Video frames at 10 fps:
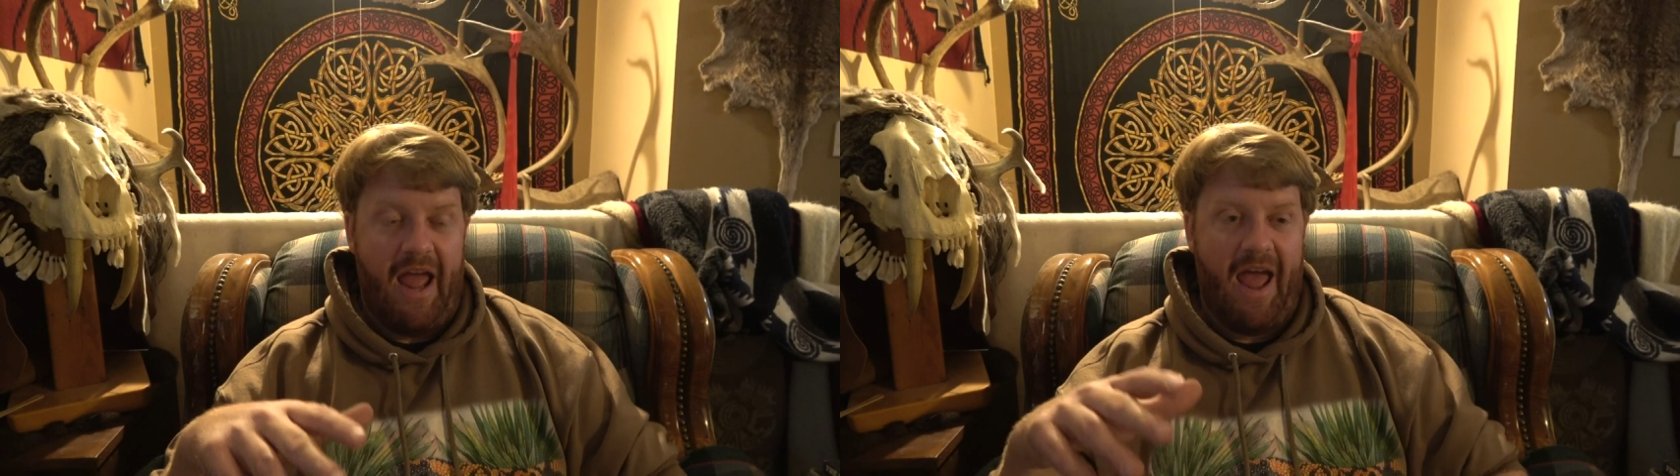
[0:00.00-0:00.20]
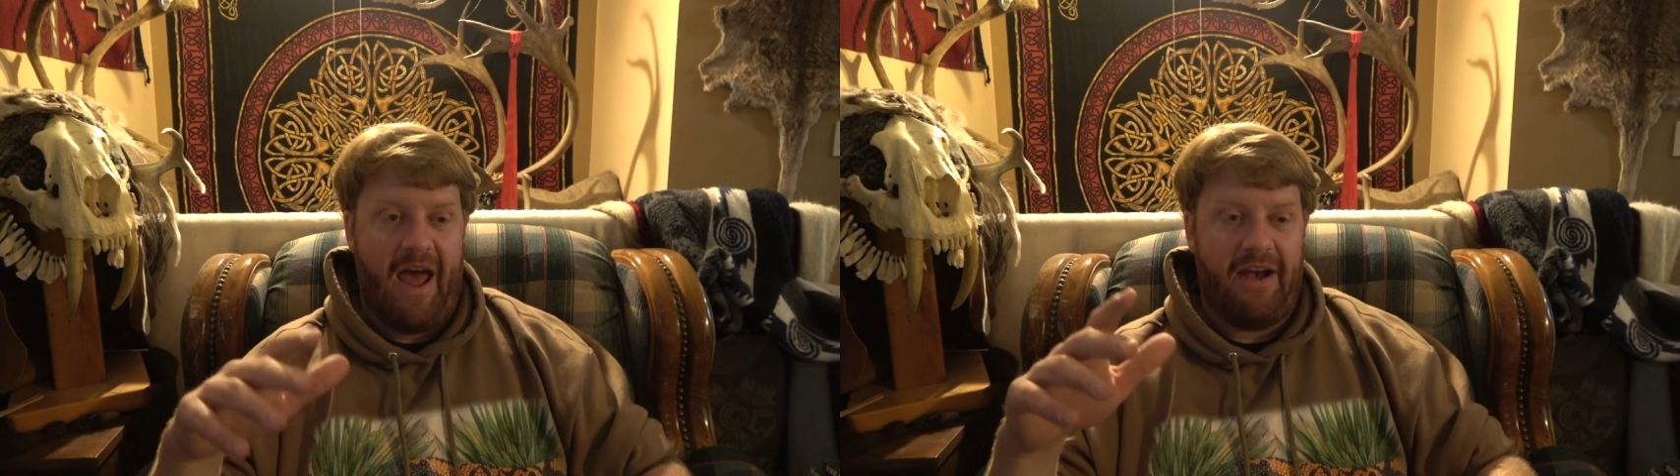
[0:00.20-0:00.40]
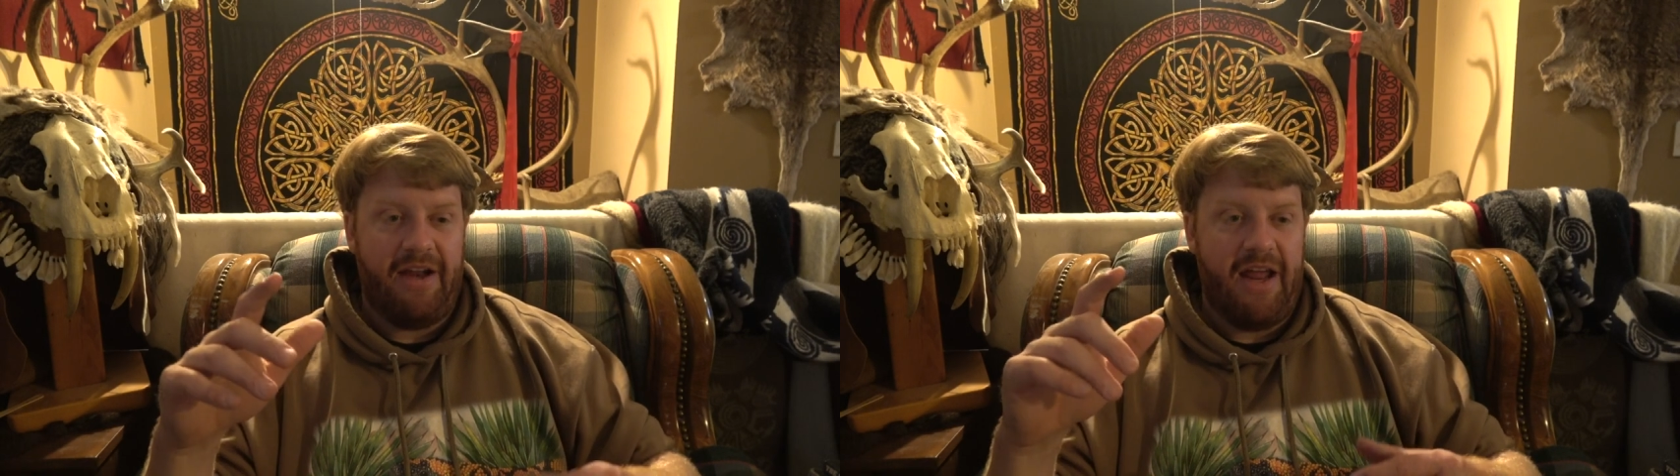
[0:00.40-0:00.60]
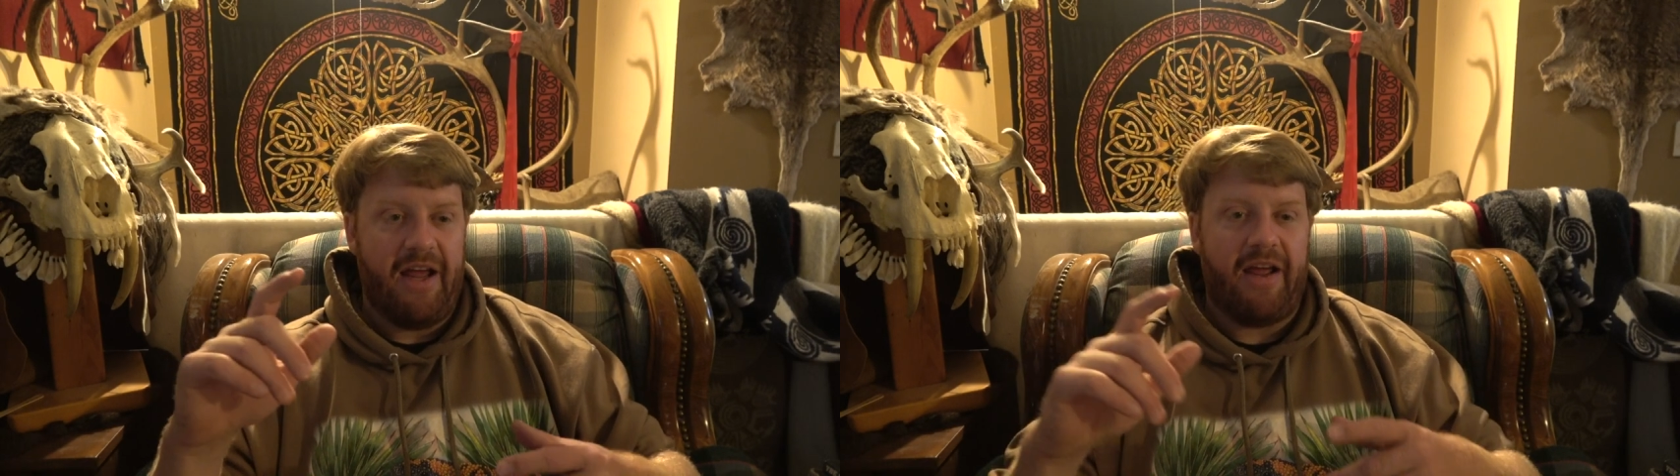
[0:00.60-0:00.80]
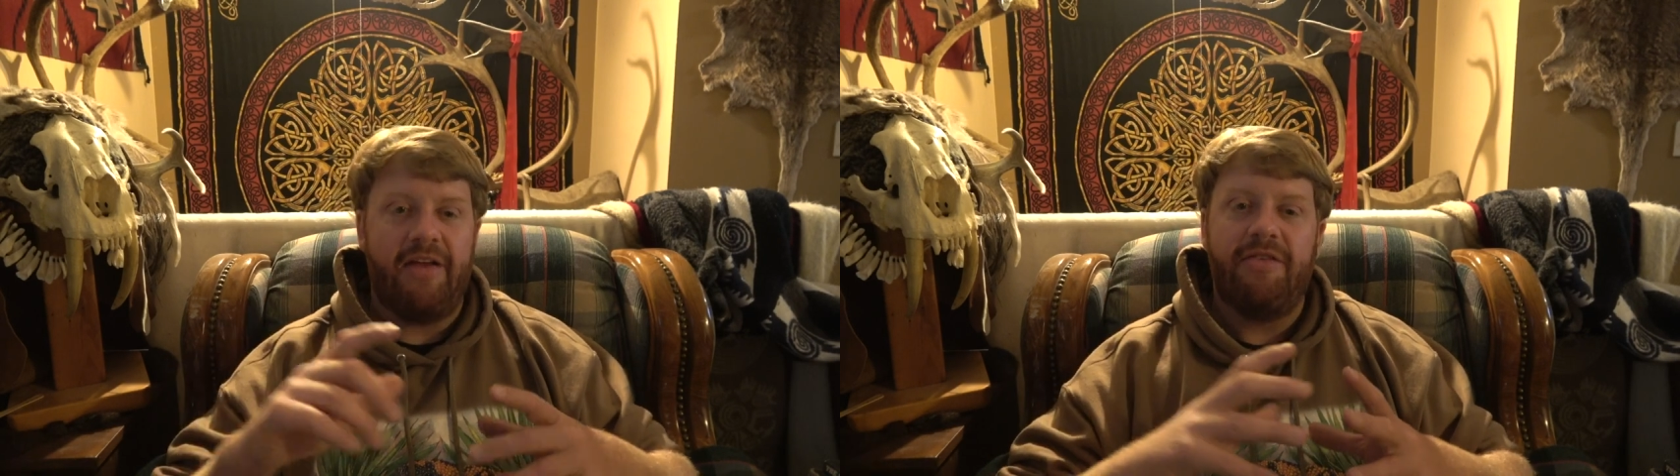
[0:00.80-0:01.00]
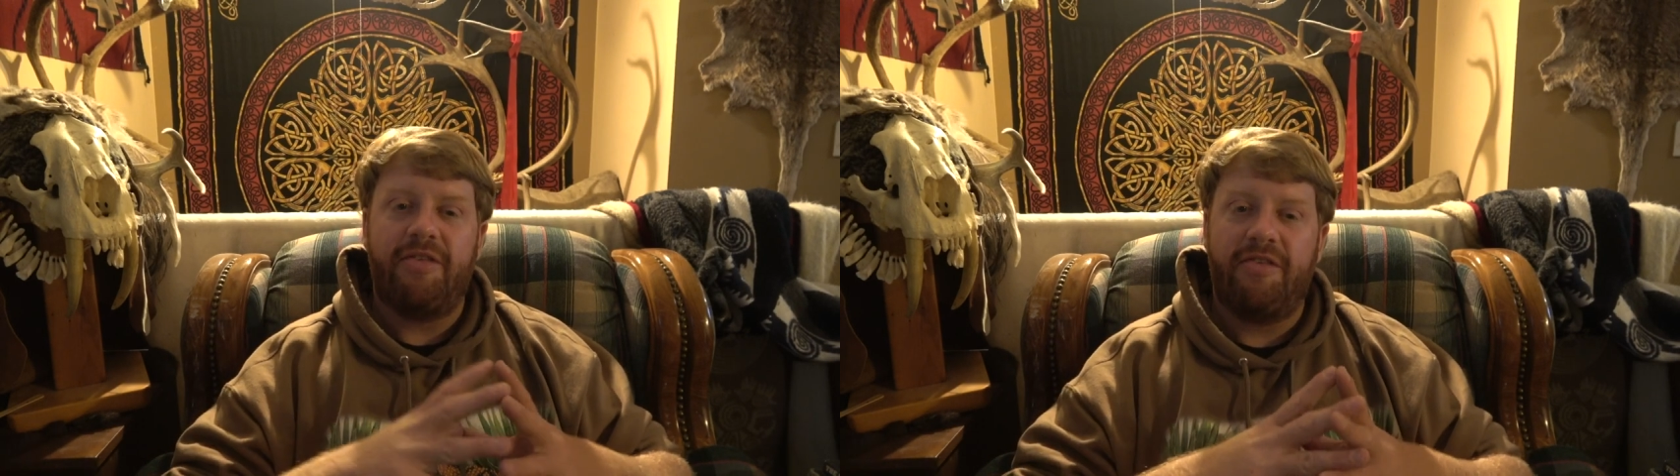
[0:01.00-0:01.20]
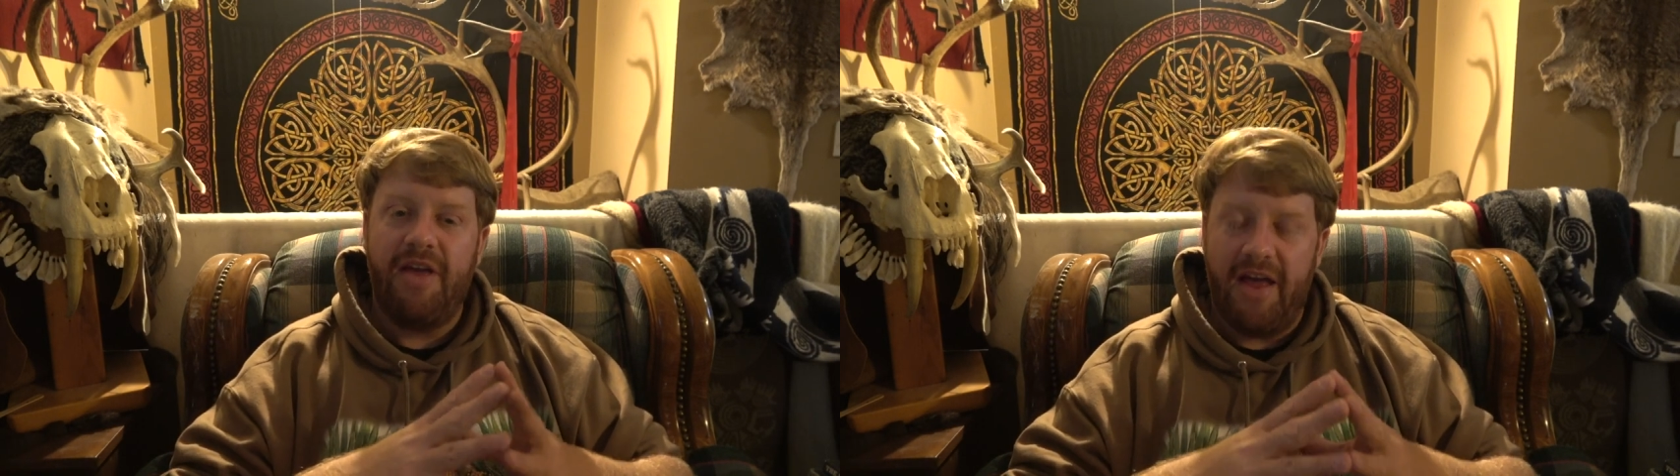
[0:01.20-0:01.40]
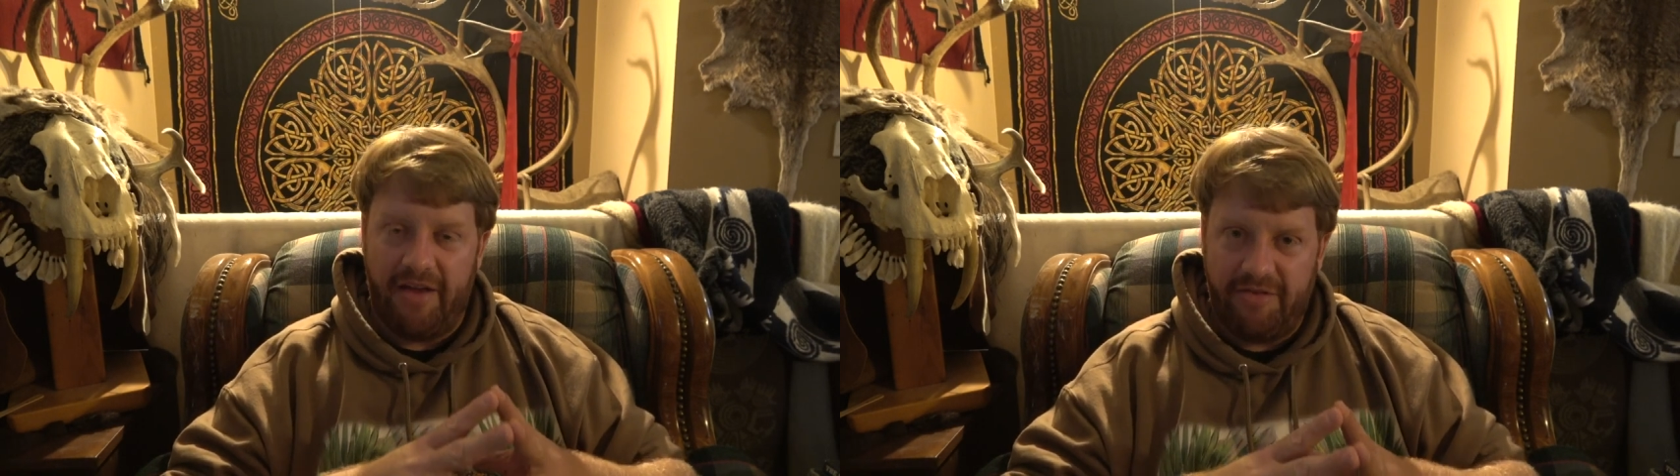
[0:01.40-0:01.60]
And it
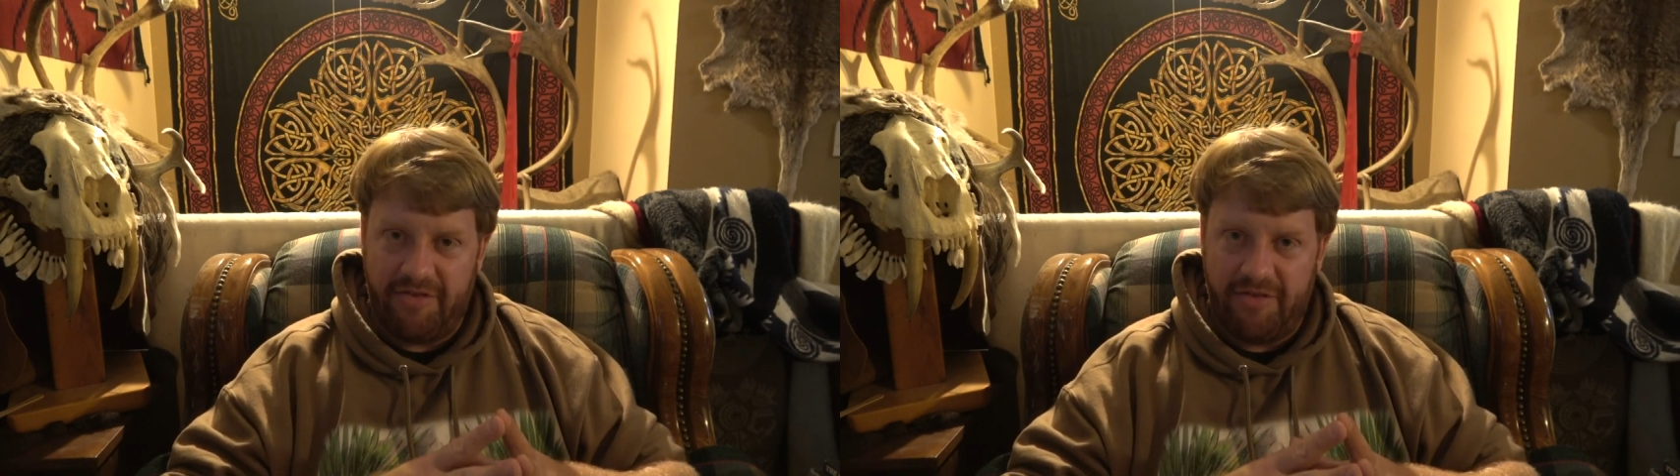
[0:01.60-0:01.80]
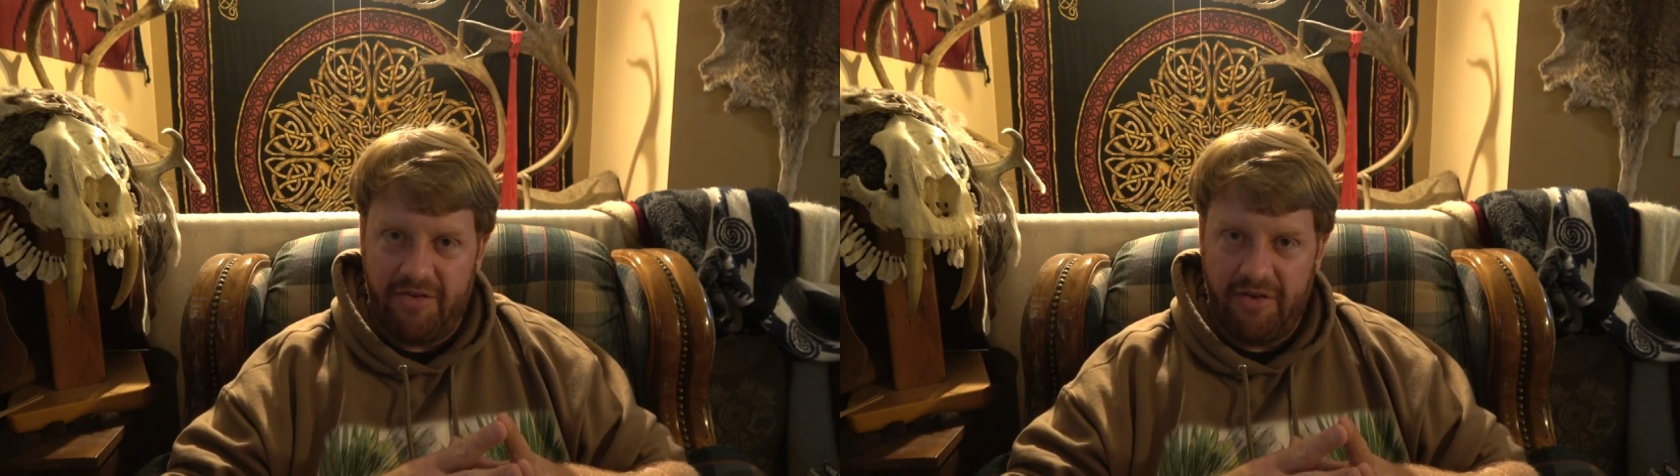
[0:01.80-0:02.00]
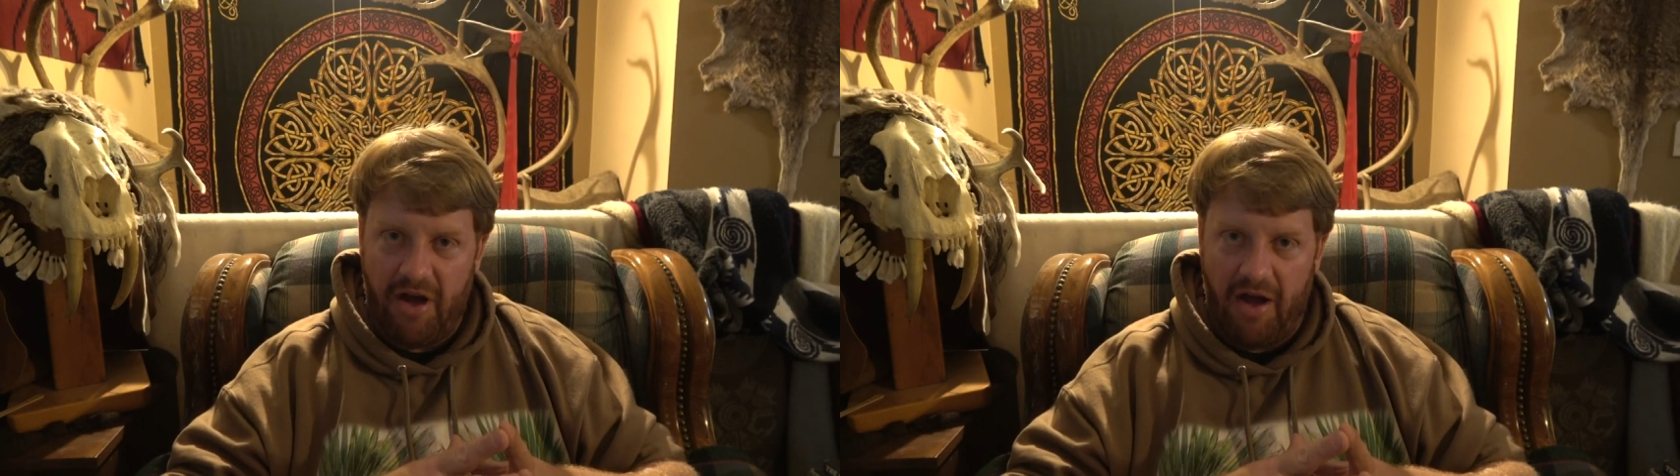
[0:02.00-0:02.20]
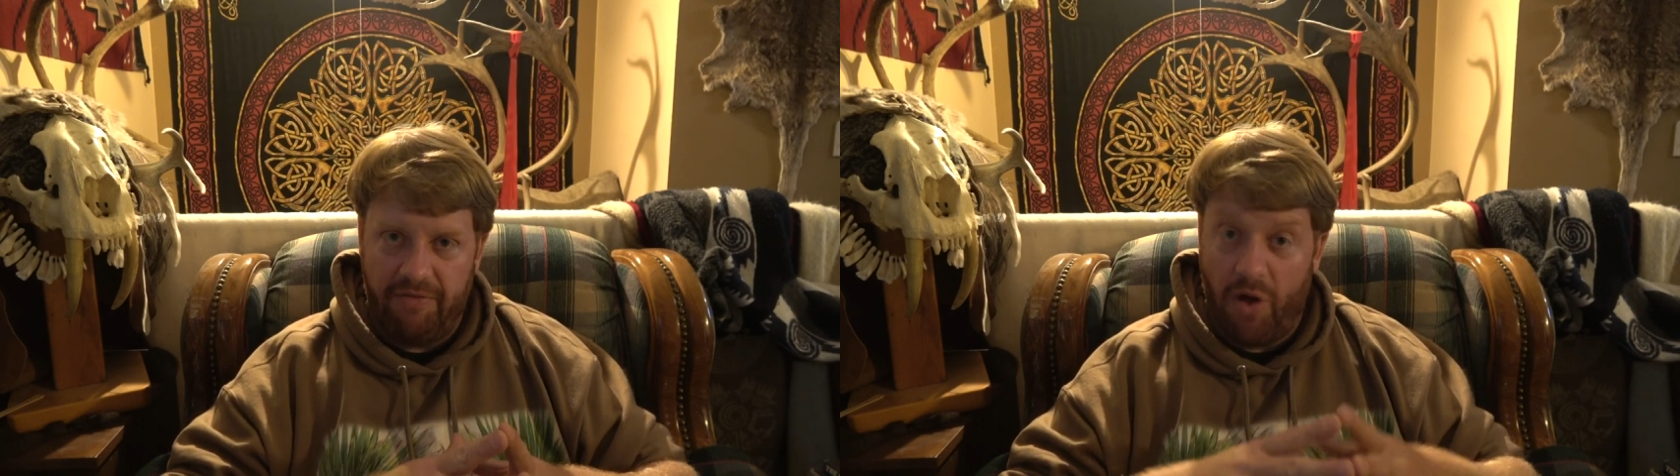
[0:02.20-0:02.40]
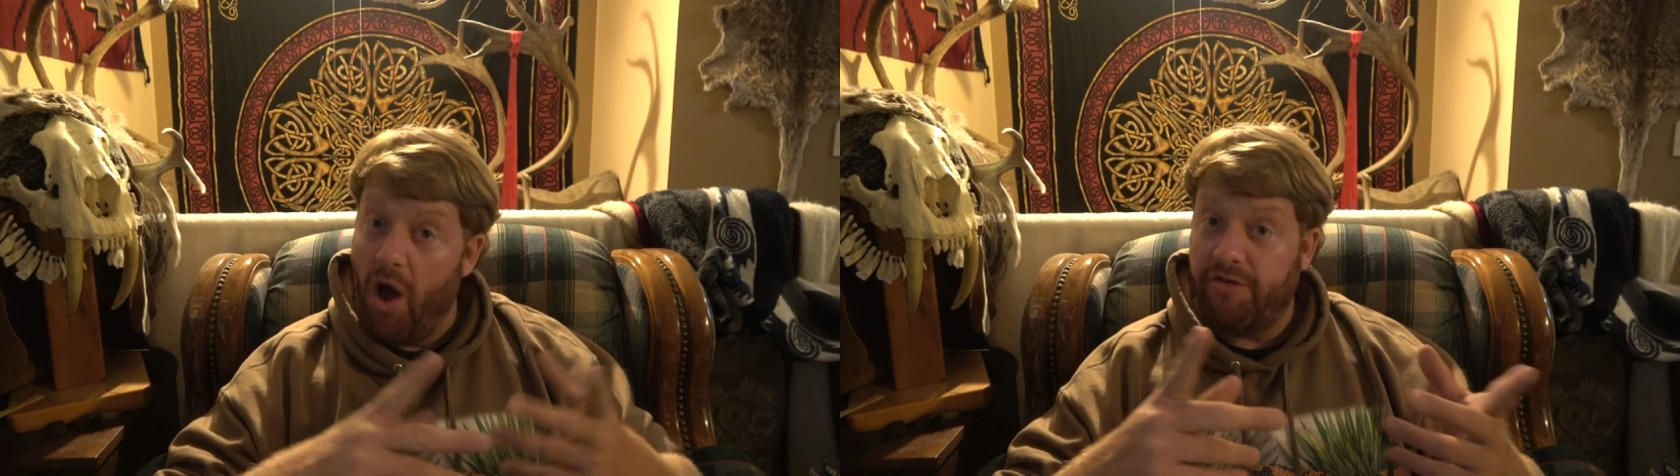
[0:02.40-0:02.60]
consists of